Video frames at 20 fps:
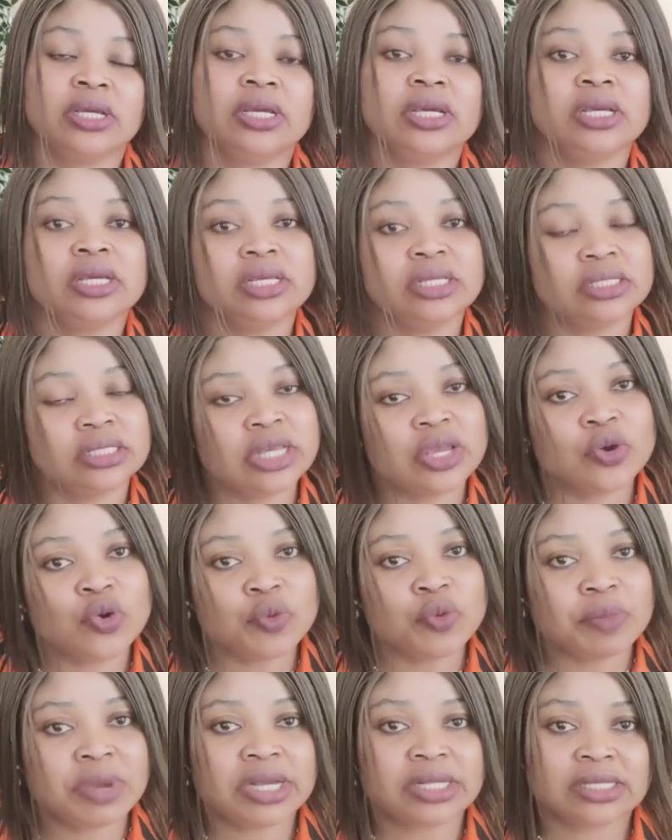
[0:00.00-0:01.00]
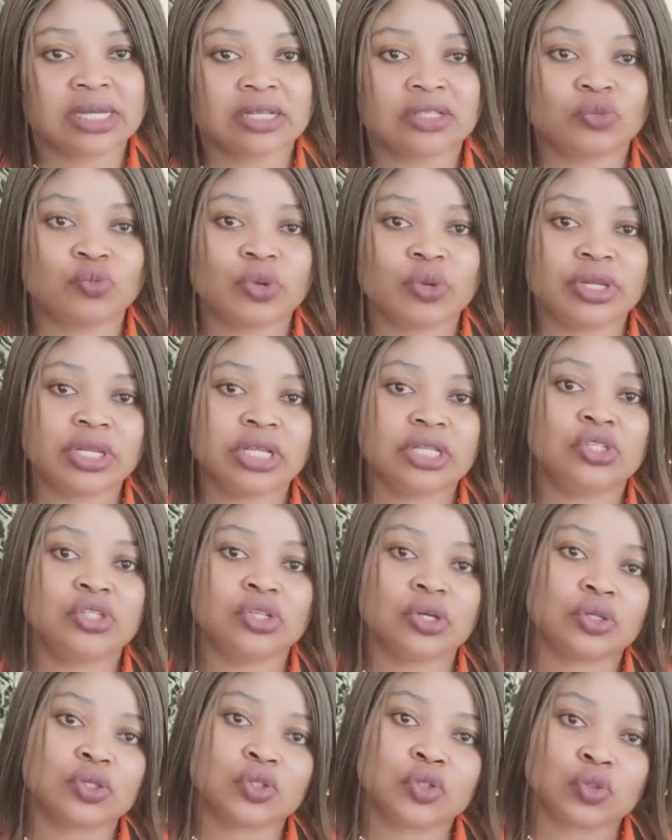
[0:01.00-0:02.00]
It's a humectant. We need
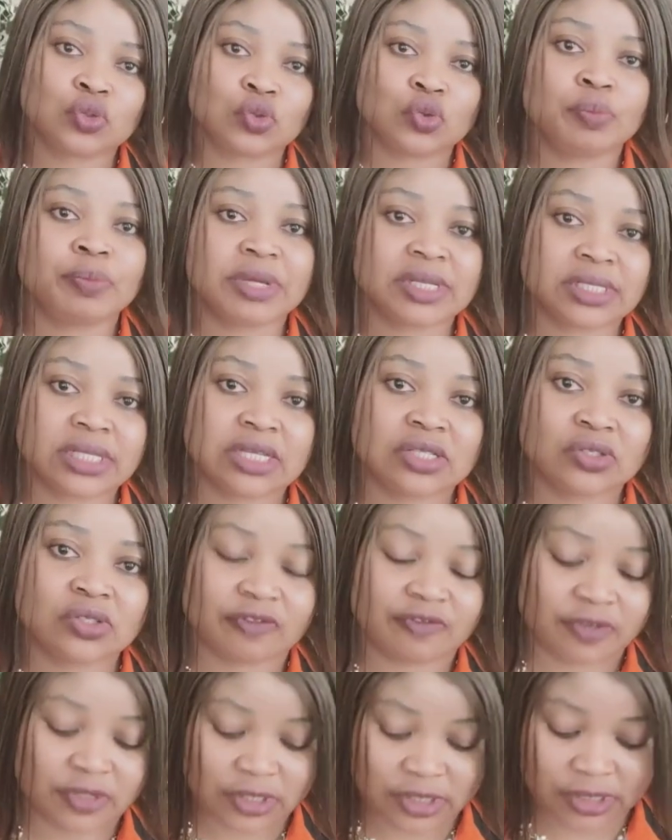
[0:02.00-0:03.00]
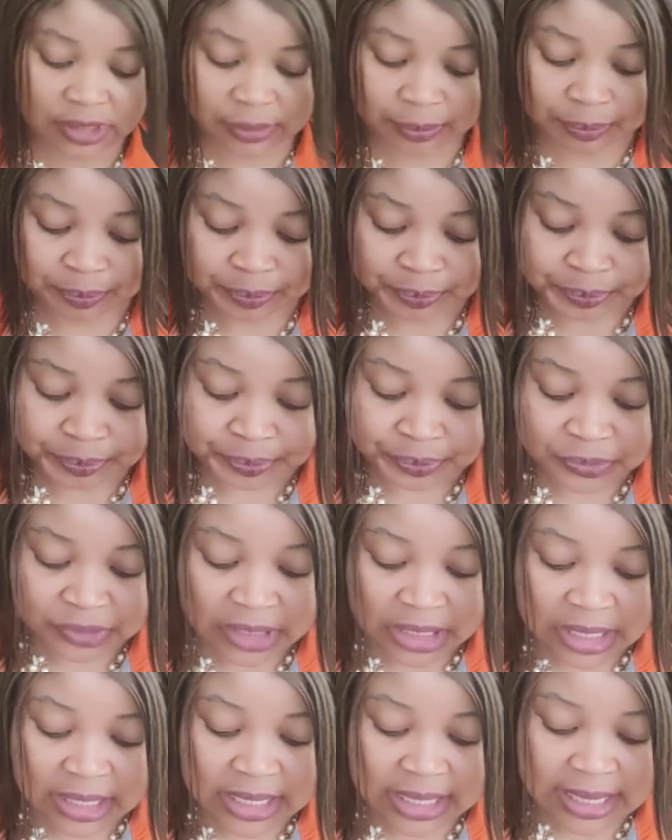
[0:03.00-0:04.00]
just 2% of it.
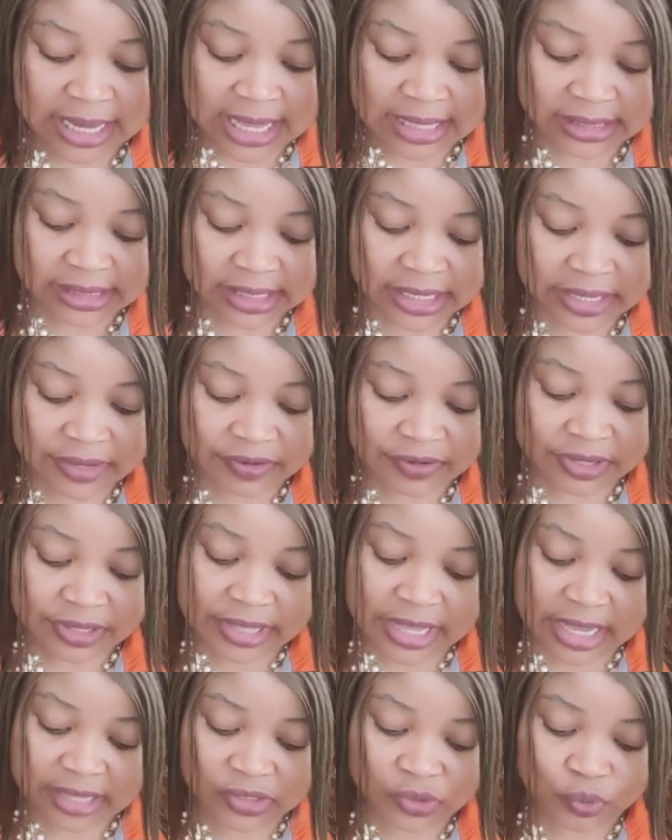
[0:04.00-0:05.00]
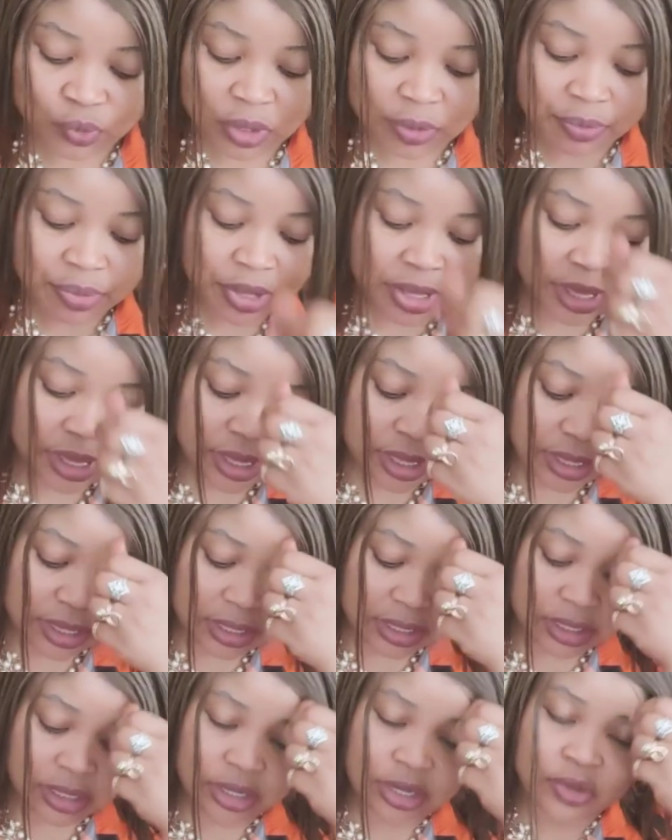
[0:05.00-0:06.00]
Next ingredient will be
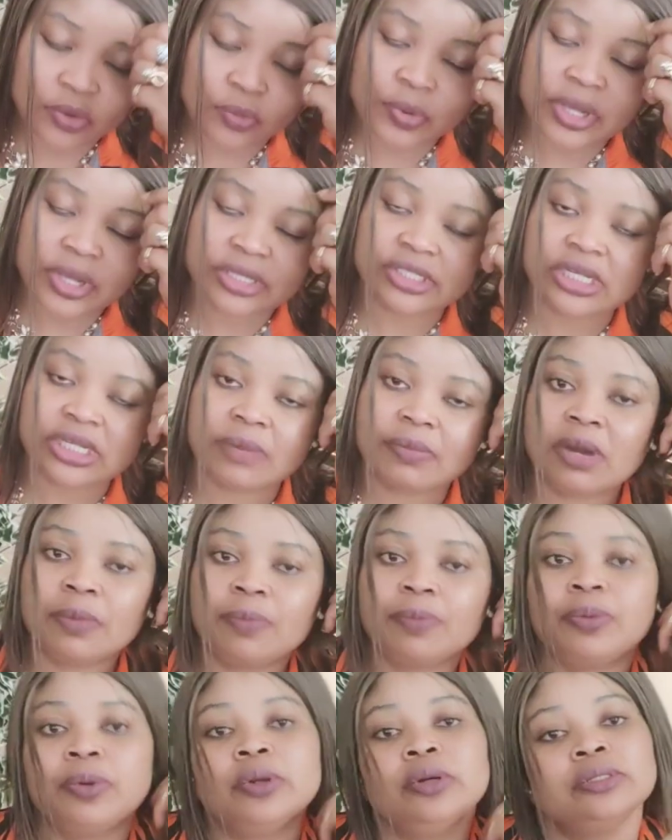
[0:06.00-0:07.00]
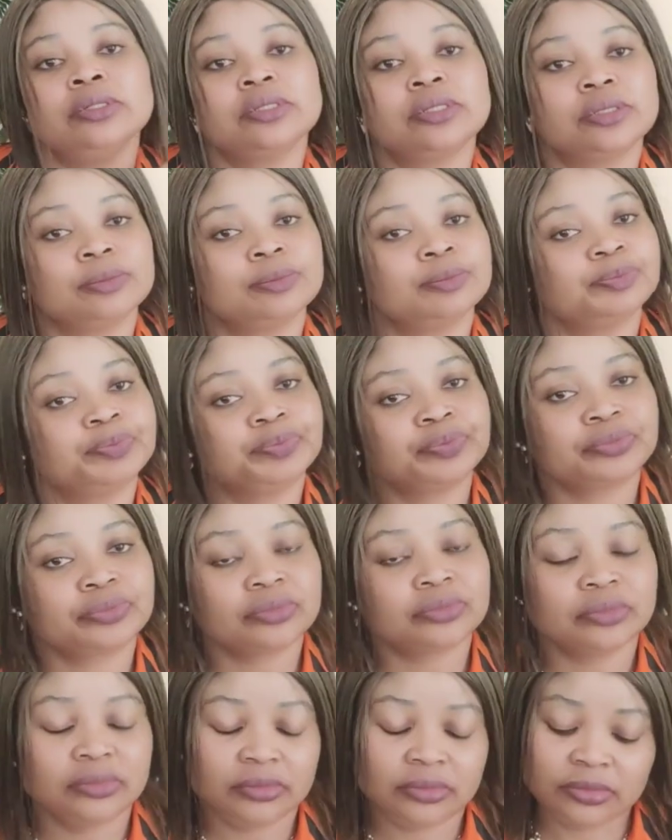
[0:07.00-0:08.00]
liquid Jama Plus,
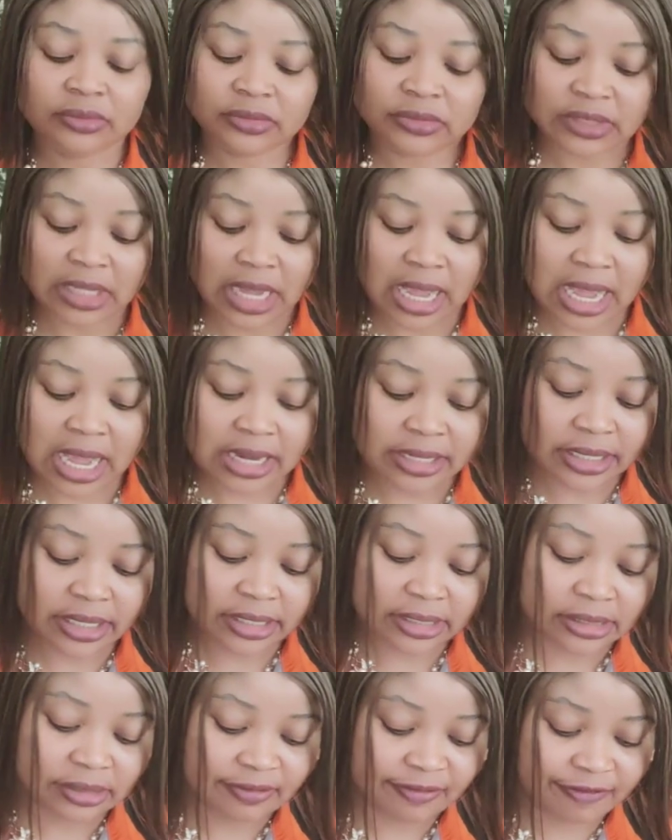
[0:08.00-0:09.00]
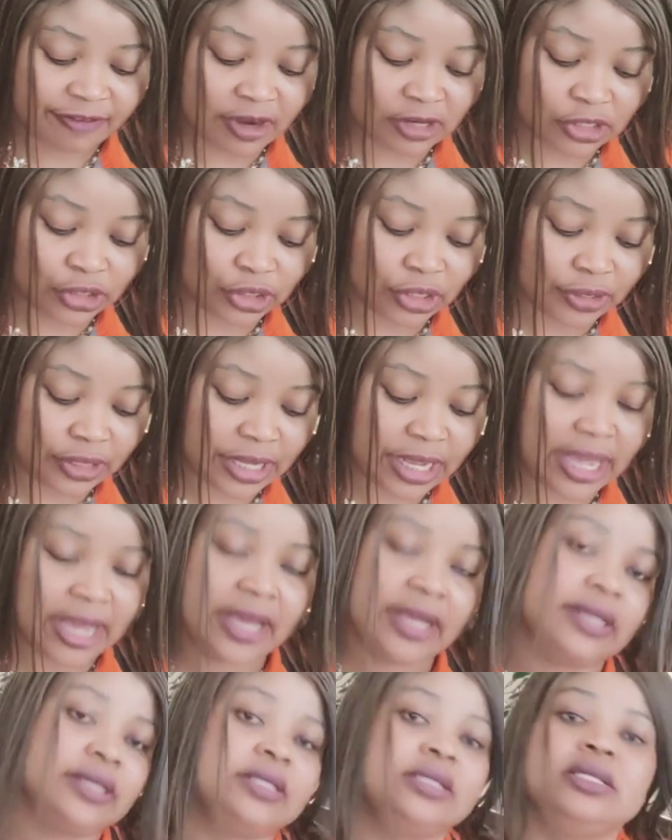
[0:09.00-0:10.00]
and the function
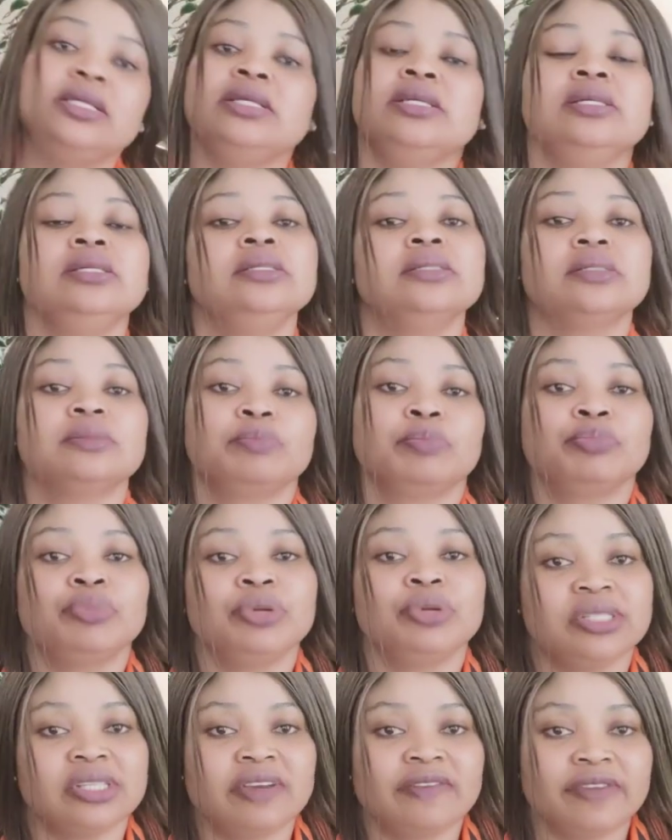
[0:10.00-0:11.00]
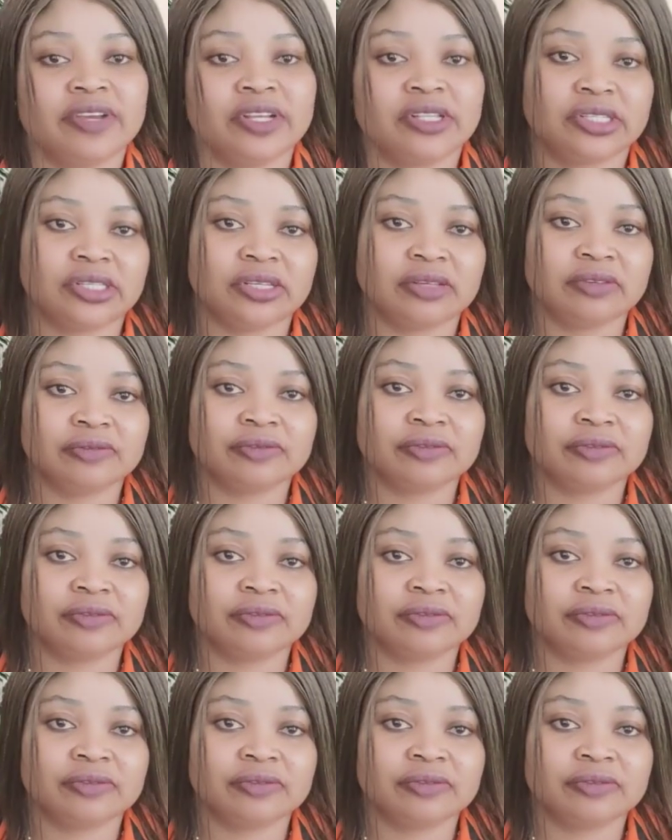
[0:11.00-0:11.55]
here is preservative.